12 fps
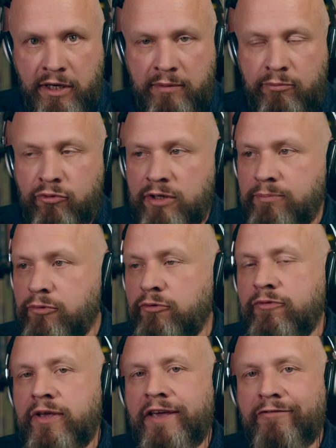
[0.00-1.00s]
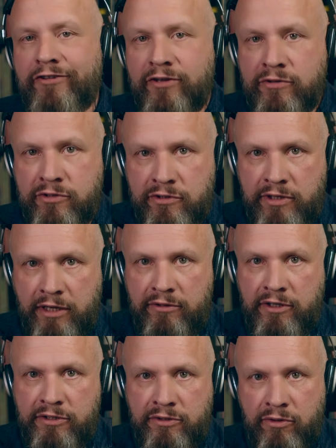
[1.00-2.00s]
and bulletproof evidence that
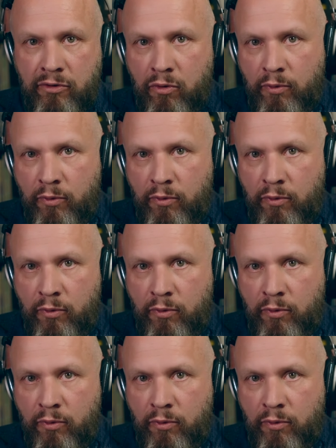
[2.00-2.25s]
there's no